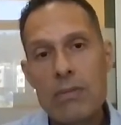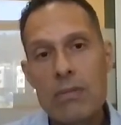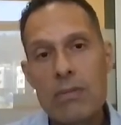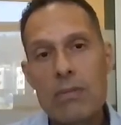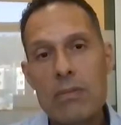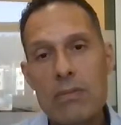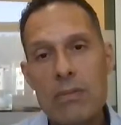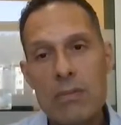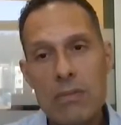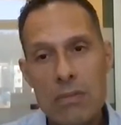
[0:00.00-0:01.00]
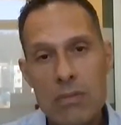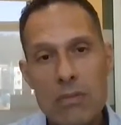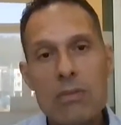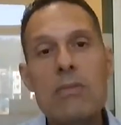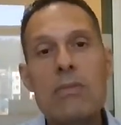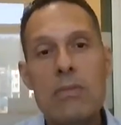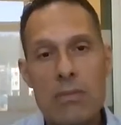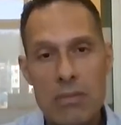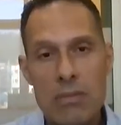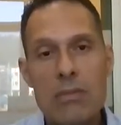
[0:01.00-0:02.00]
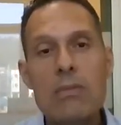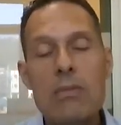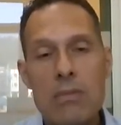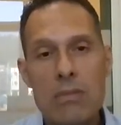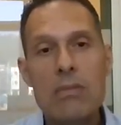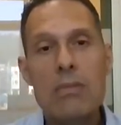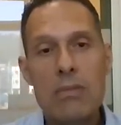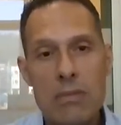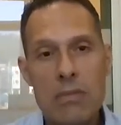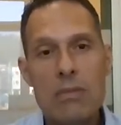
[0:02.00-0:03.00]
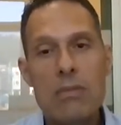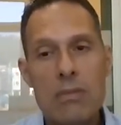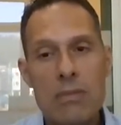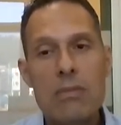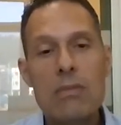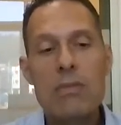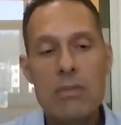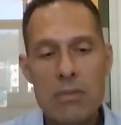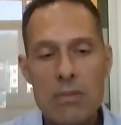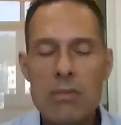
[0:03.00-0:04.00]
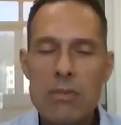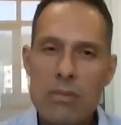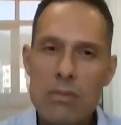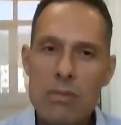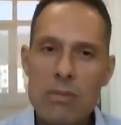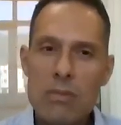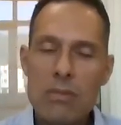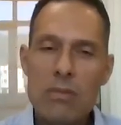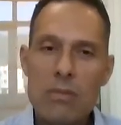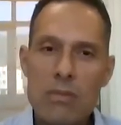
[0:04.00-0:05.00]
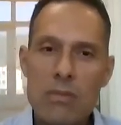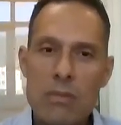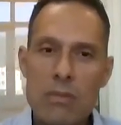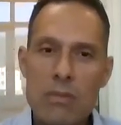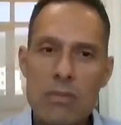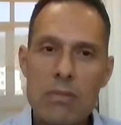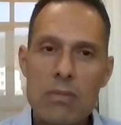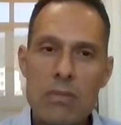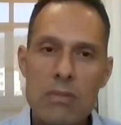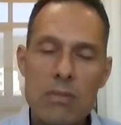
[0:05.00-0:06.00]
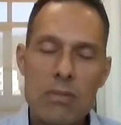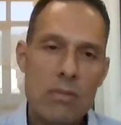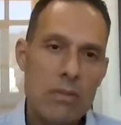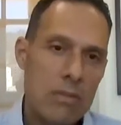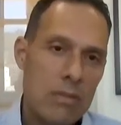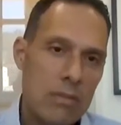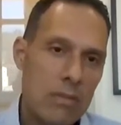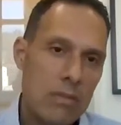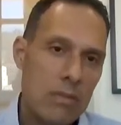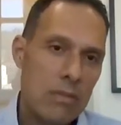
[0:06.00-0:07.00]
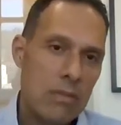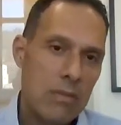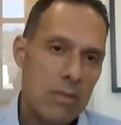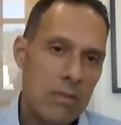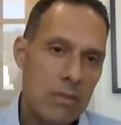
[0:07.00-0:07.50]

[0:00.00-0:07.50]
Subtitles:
The person shown says nothing.